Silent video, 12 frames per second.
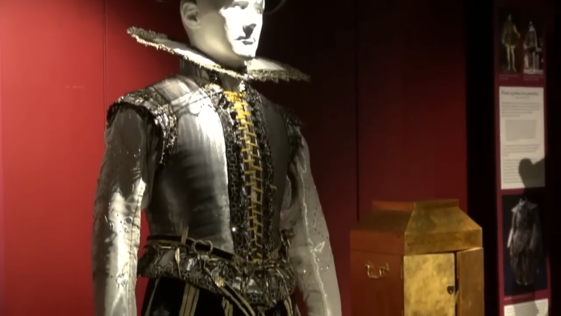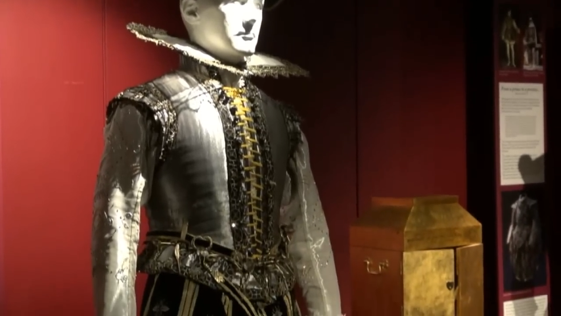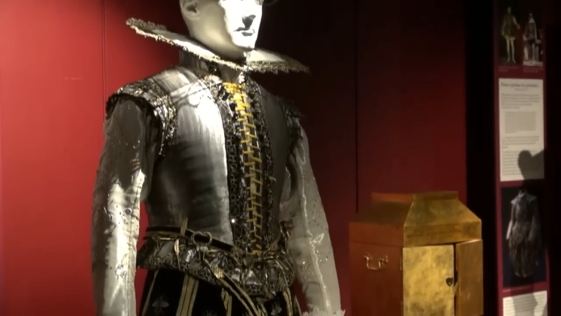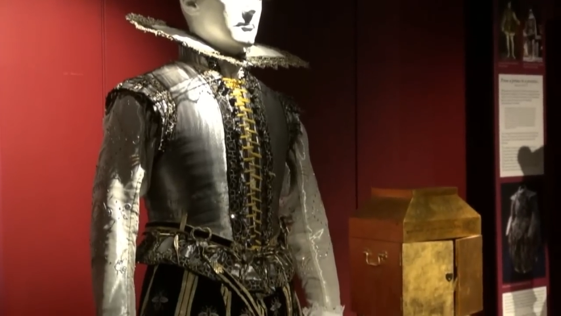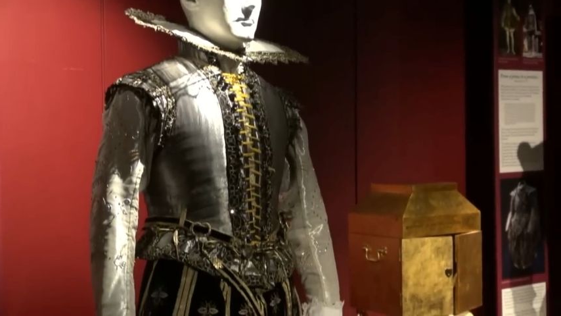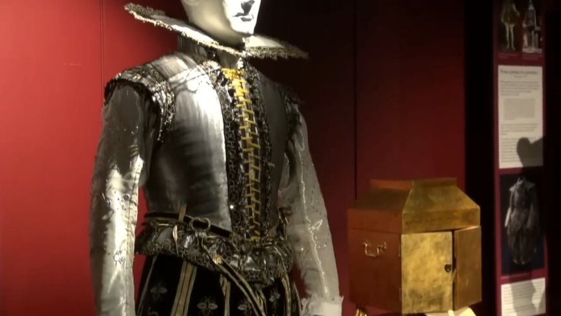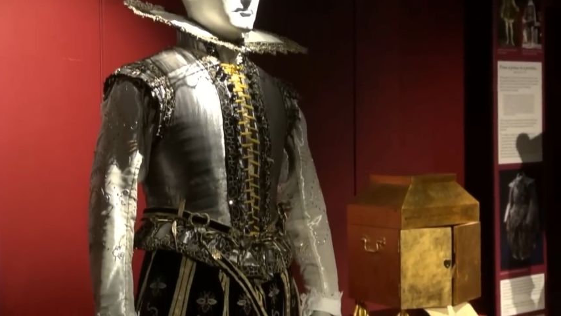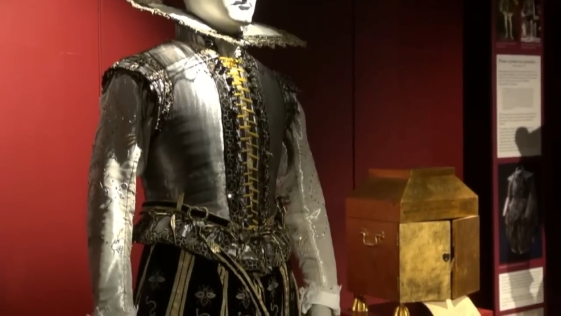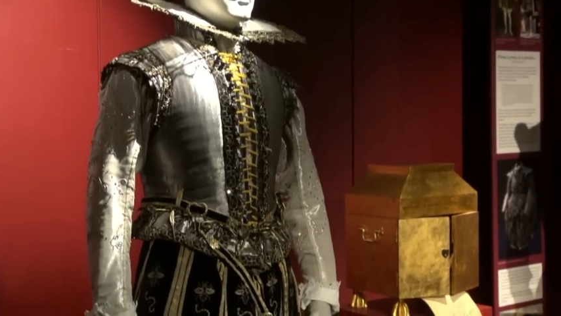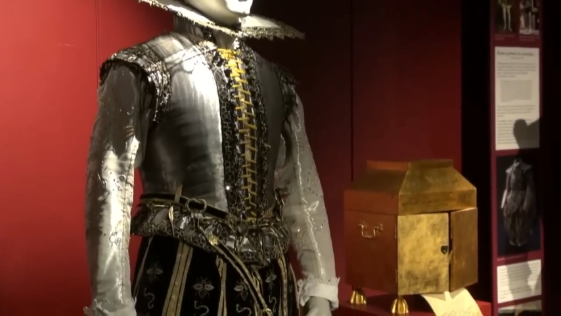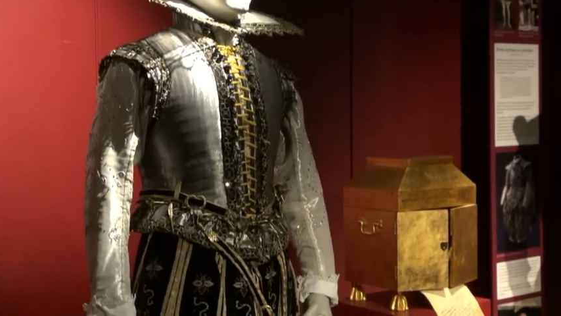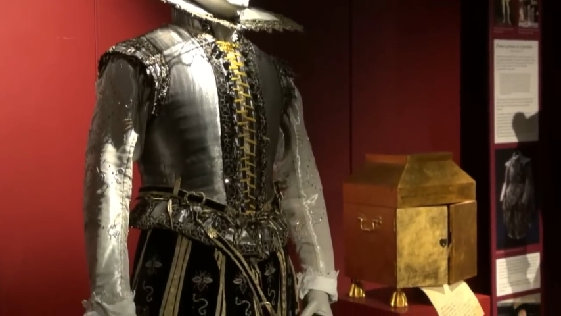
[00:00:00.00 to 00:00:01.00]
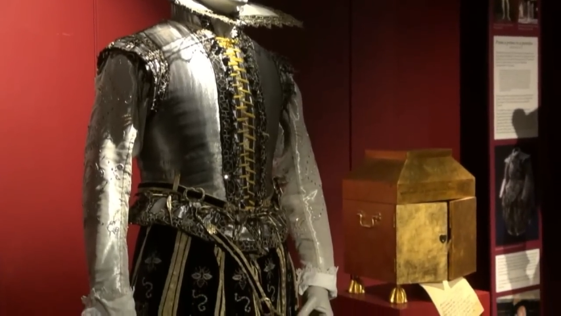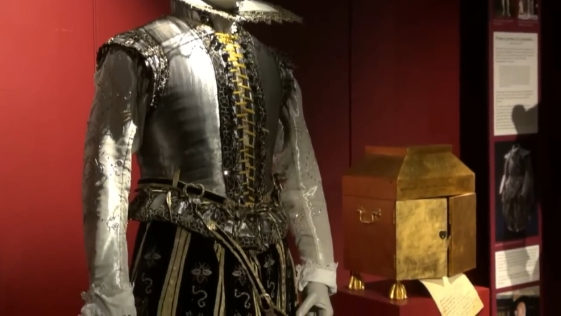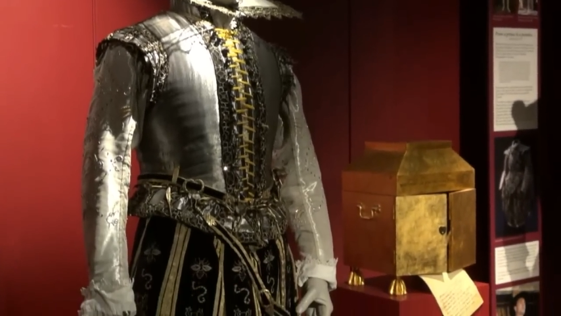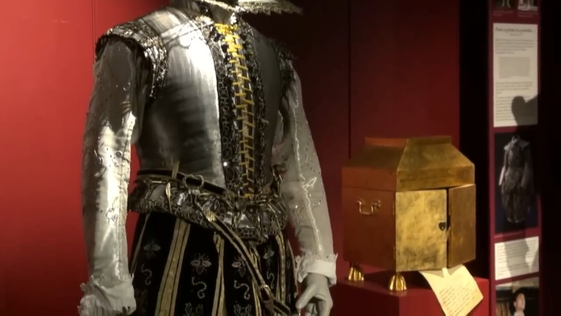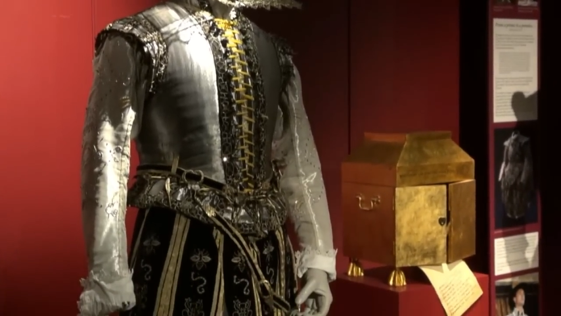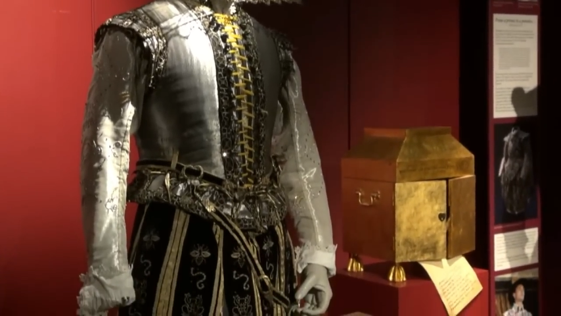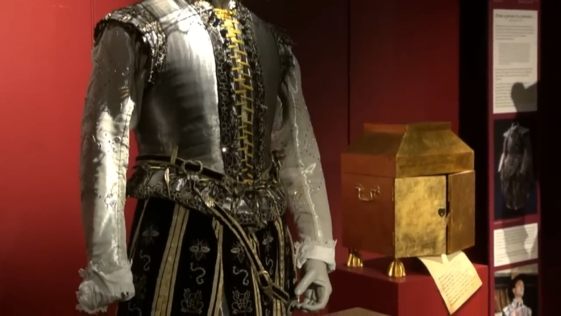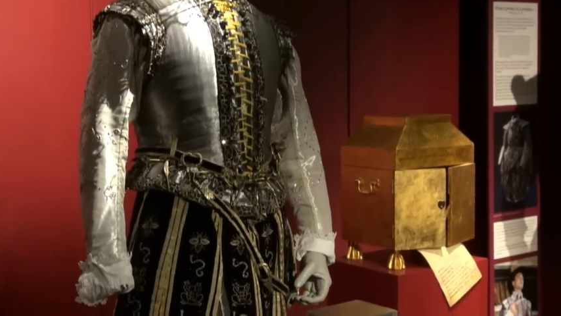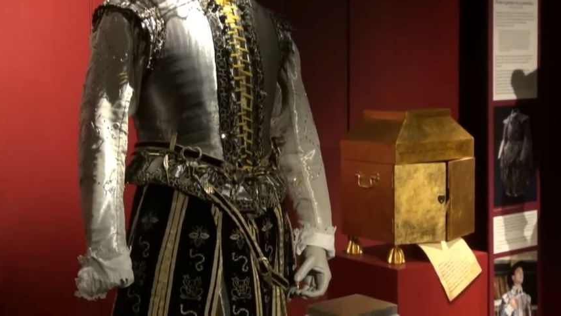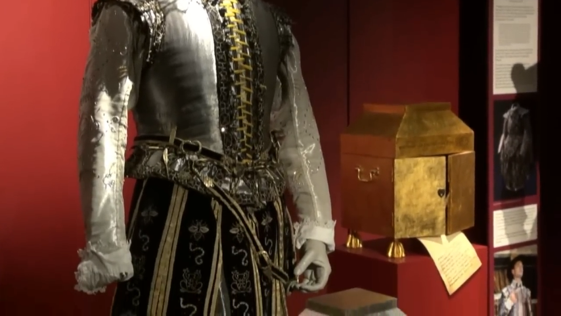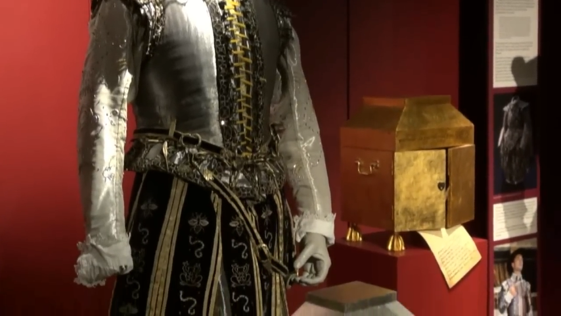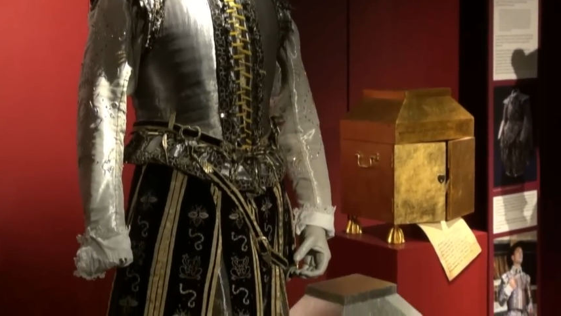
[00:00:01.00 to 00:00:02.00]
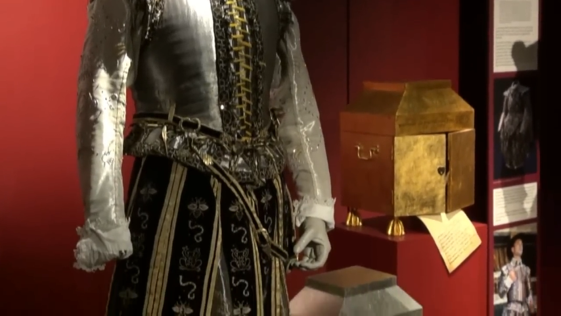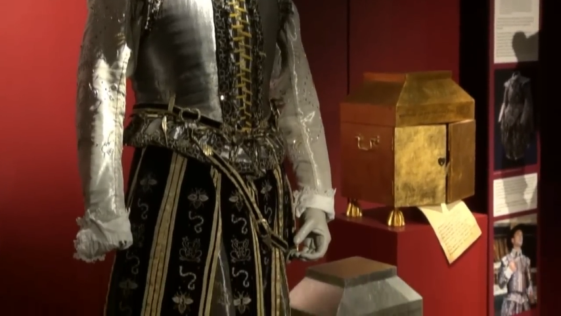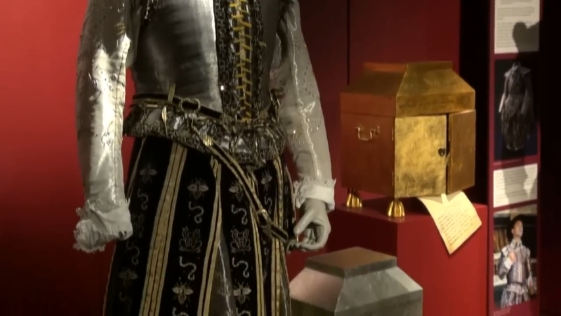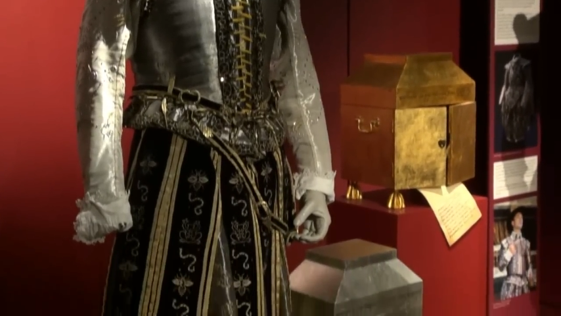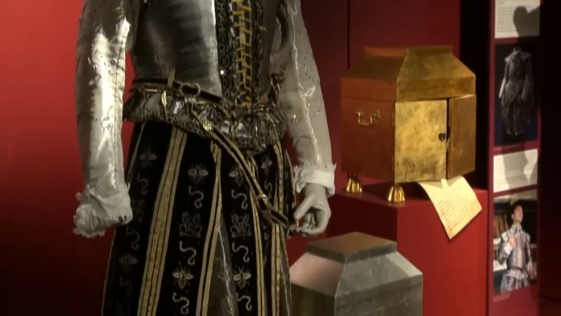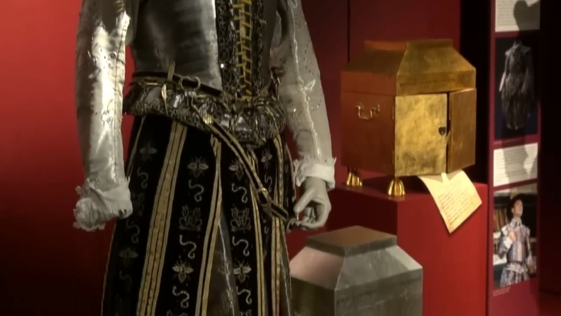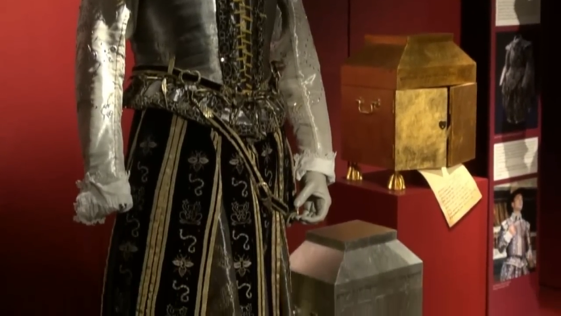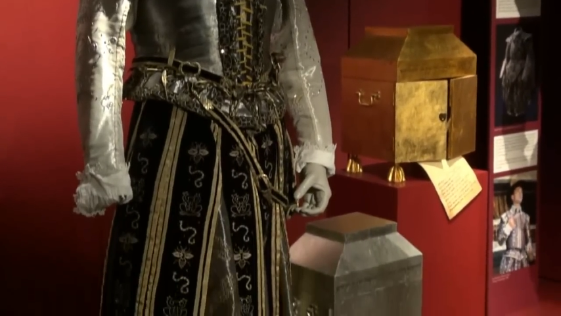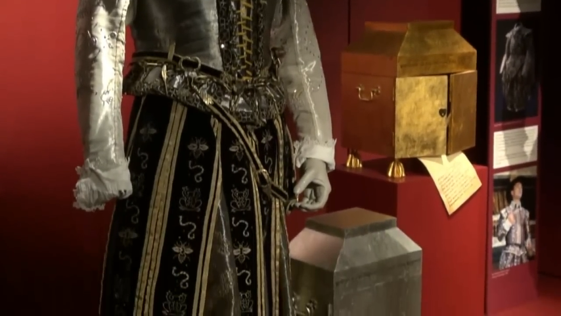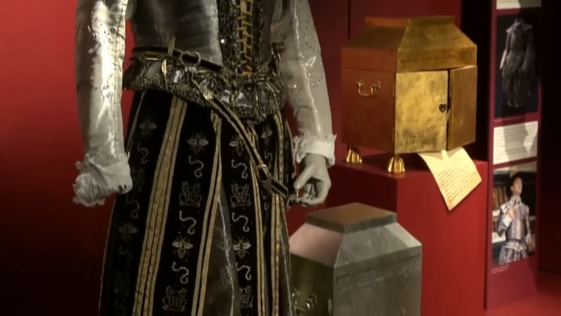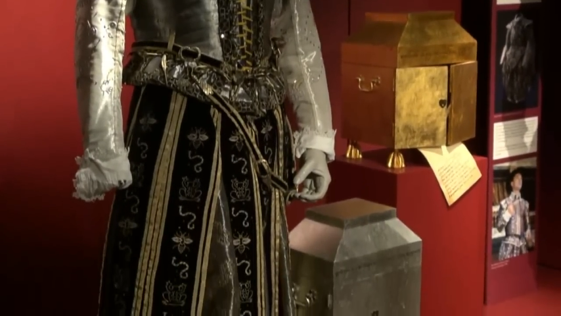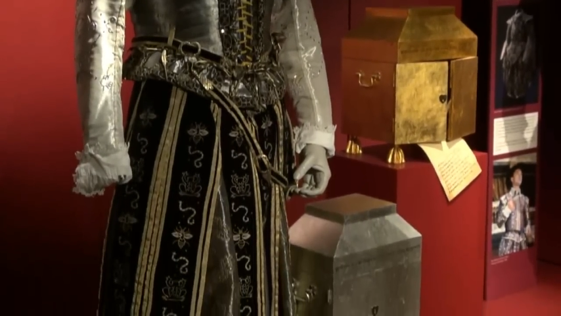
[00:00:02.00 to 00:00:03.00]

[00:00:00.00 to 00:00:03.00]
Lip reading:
(no speaker visible)